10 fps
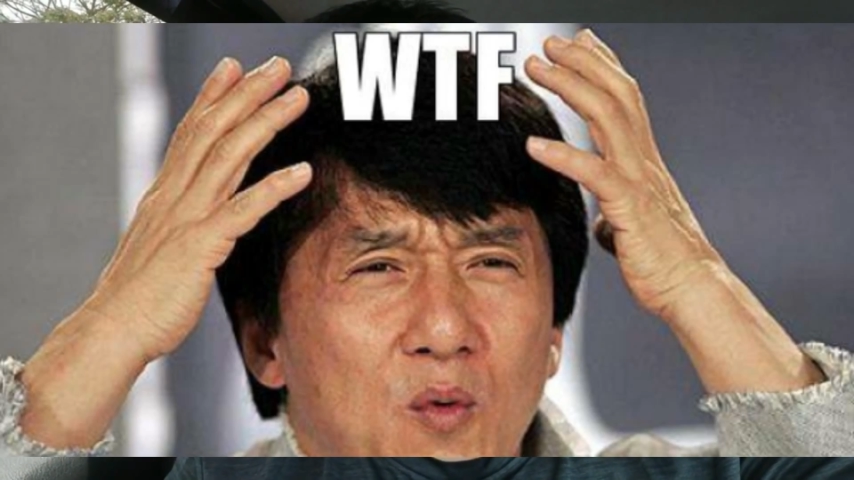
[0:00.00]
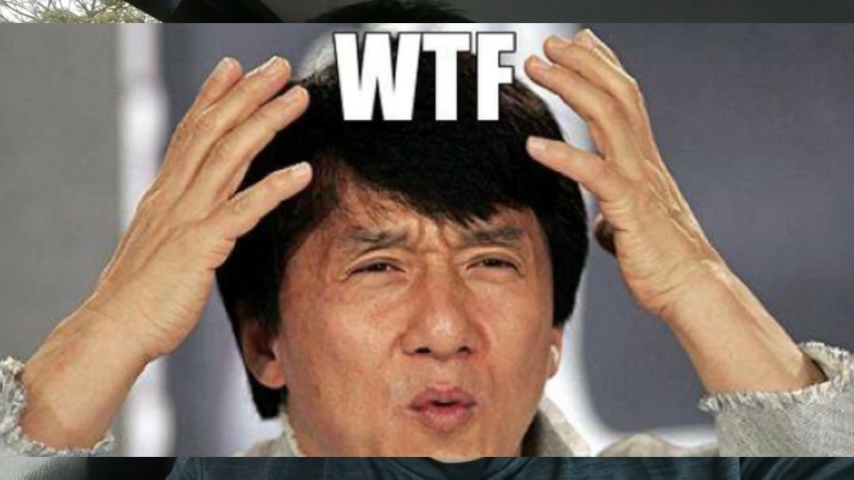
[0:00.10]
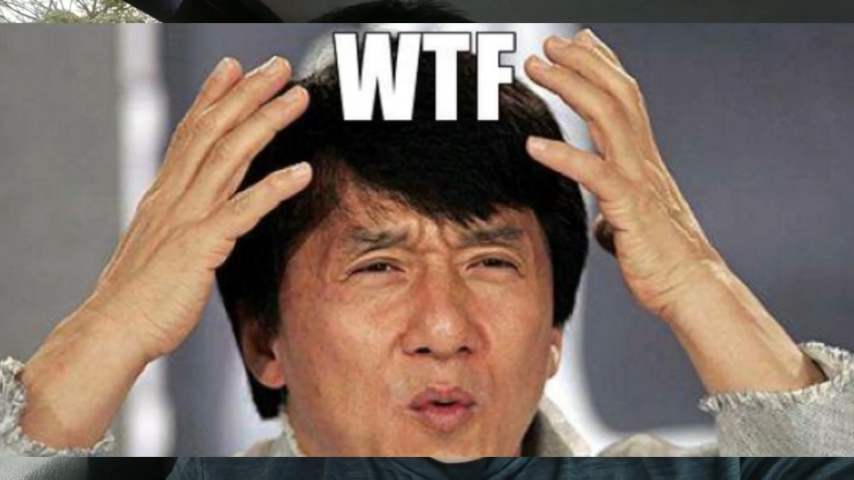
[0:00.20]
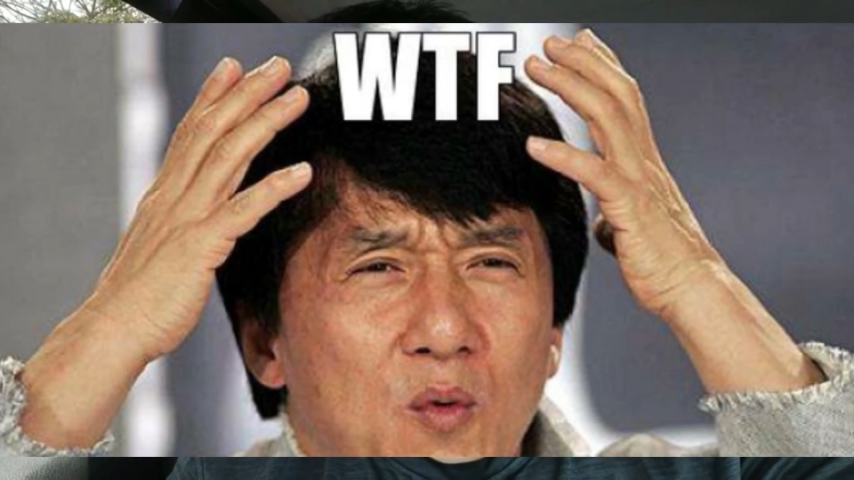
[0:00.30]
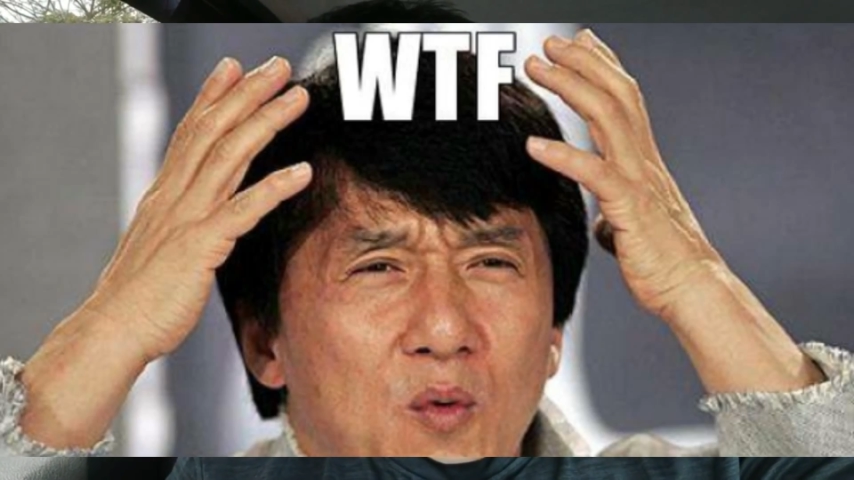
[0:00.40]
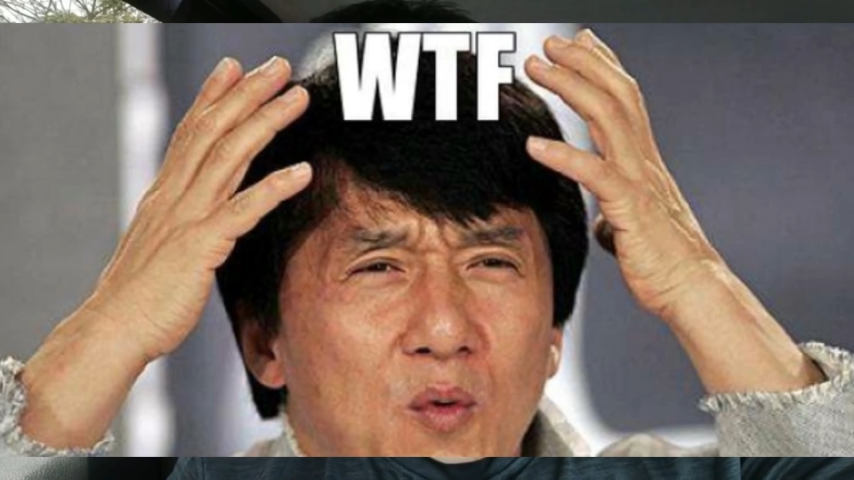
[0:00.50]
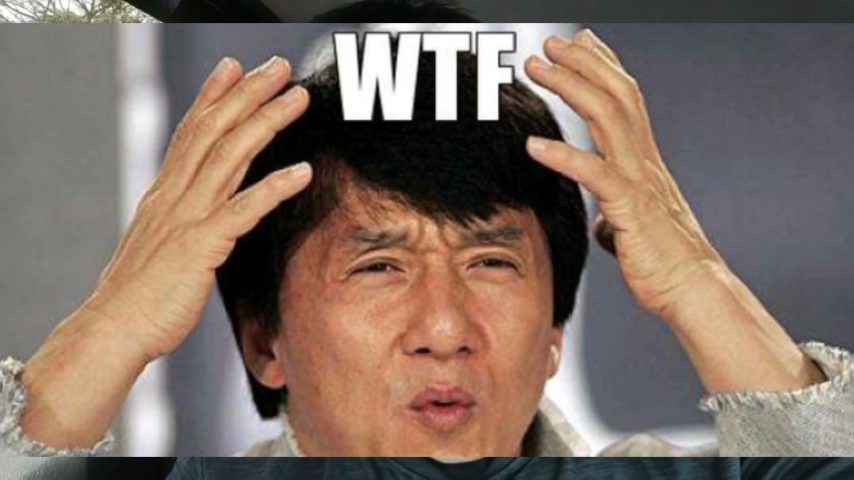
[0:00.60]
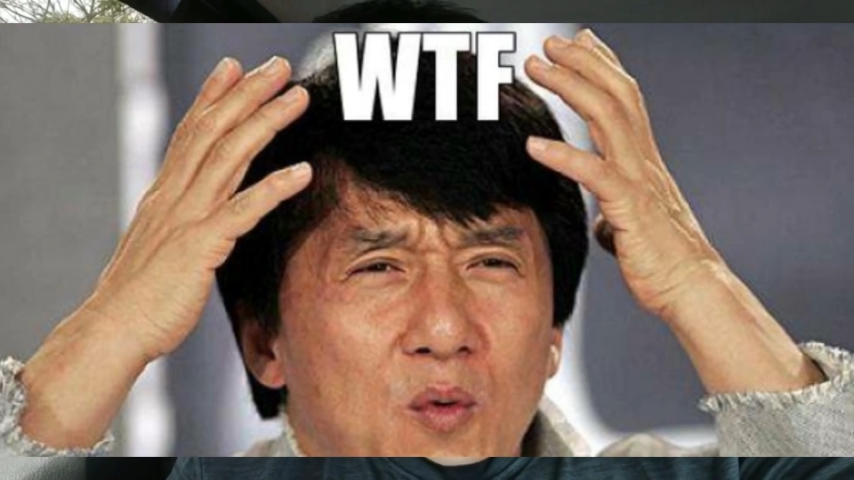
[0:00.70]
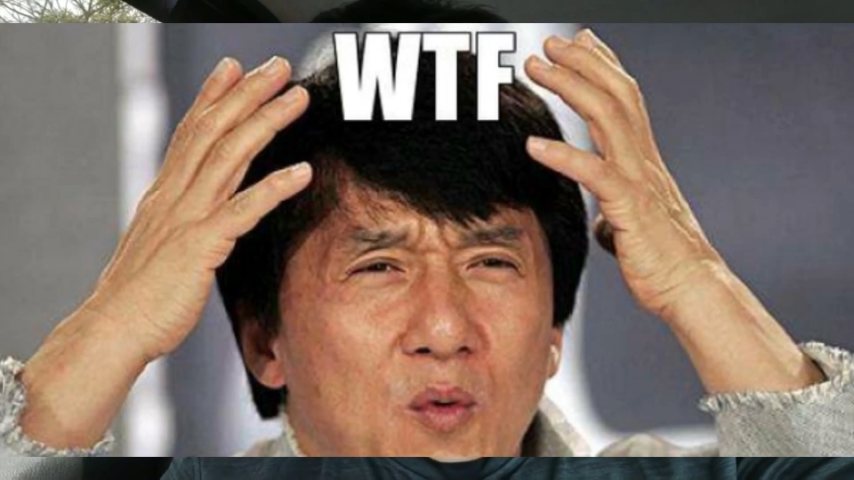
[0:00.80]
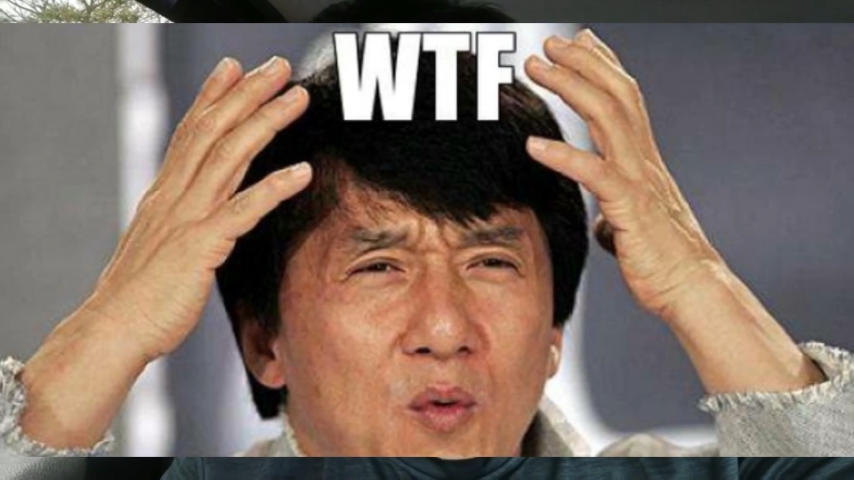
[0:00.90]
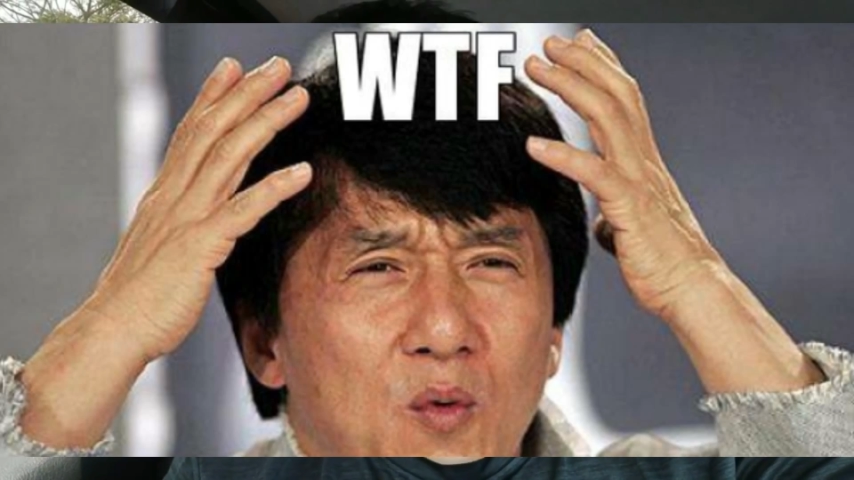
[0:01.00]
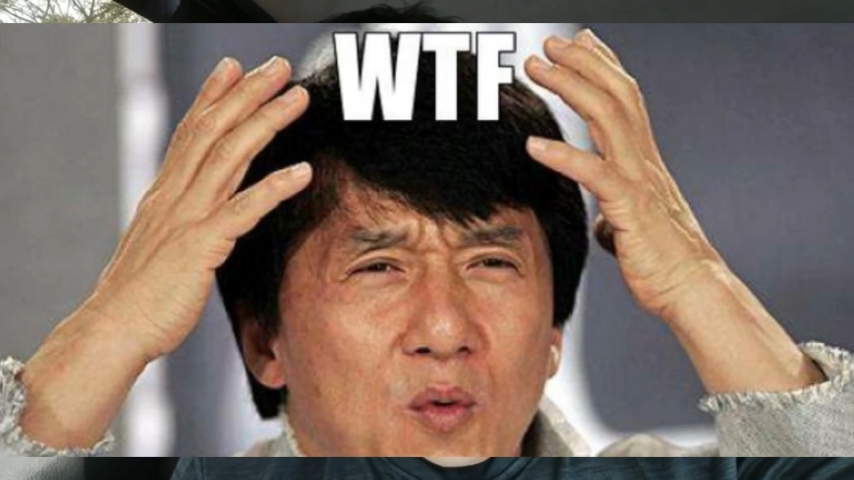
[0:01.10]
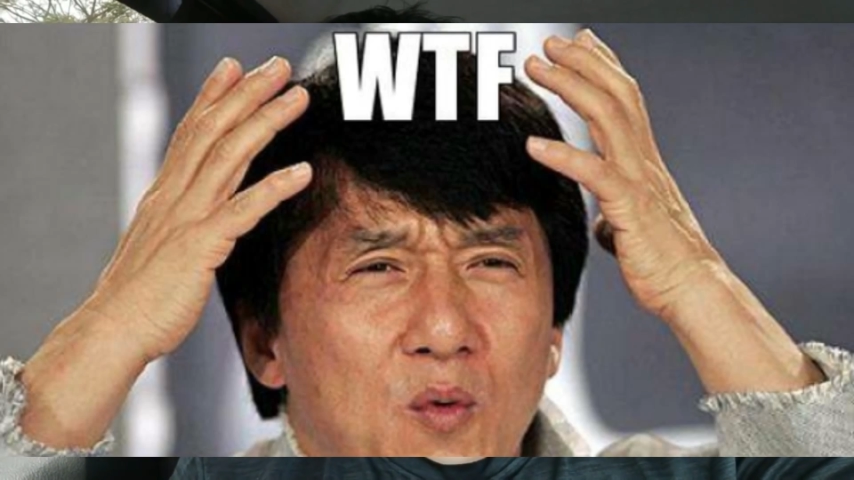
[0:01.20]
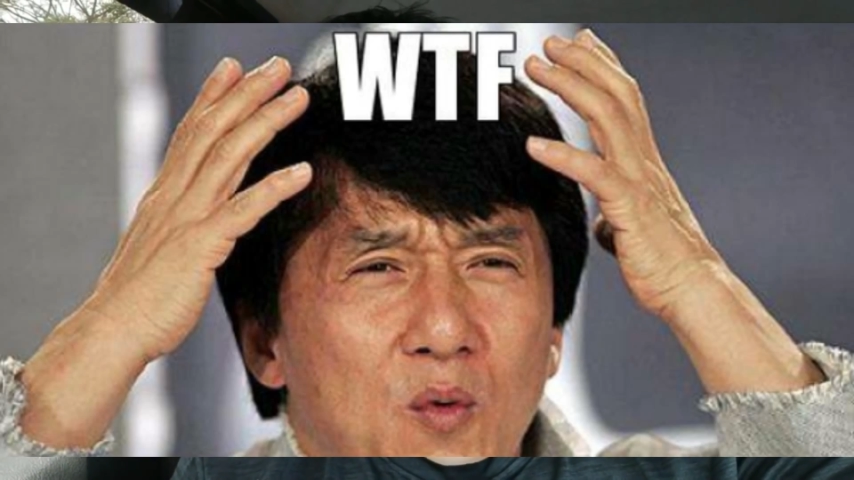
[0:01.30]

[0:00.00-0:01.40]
16, 17.